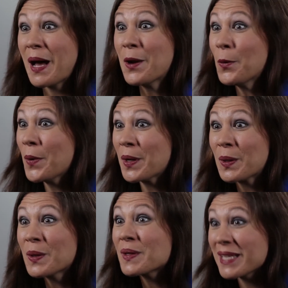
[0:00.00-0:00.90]
I don't want to
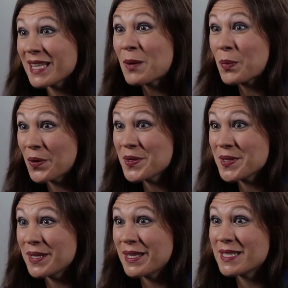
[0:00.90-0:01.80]
look like that
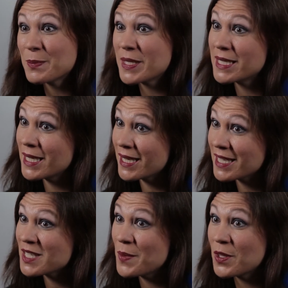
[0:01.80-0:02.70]
person that's been sitting
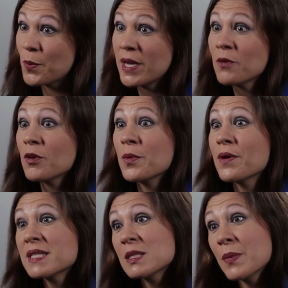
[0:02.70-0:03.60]
next to me in the waiting room
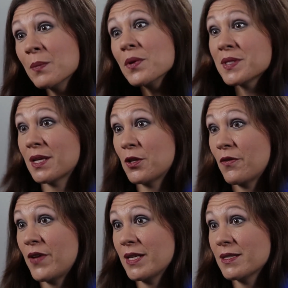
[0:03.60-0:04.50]
who has the pimples on their
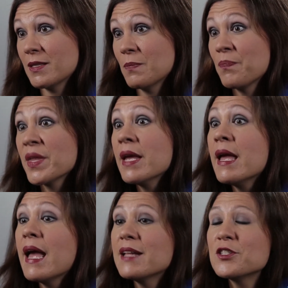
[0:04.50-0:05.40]
face.
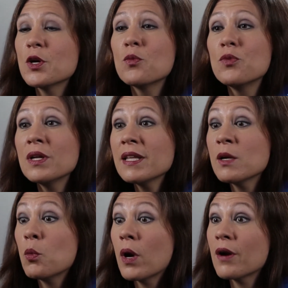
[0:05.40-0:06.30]
And so
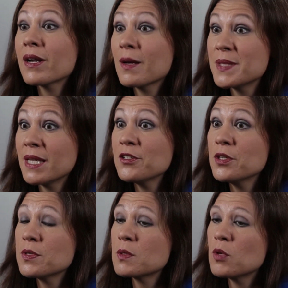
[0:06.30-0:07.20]
really where it comes down
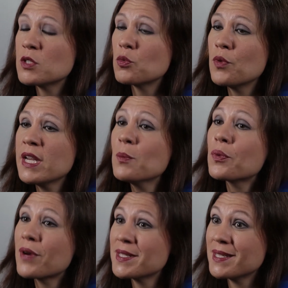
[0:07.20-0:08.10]
to is
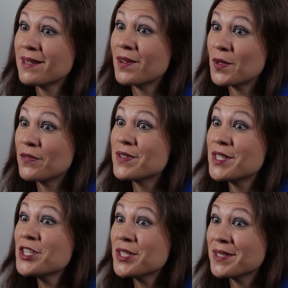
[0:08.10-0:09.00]
re-impressing on the
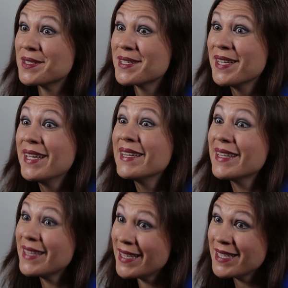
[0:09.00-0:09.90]
physicians
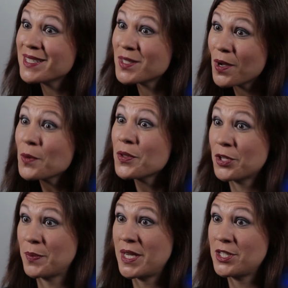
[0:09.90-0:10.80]
that they need to talk with
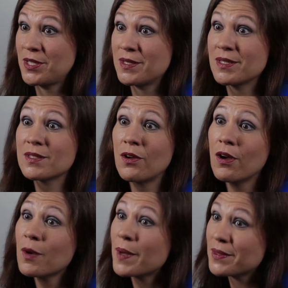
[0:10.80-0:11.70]
their patients and
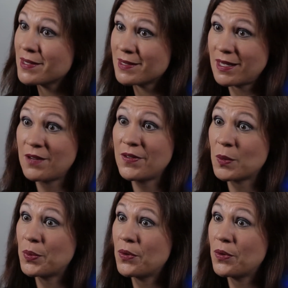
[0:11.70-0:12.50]
talk about these side effect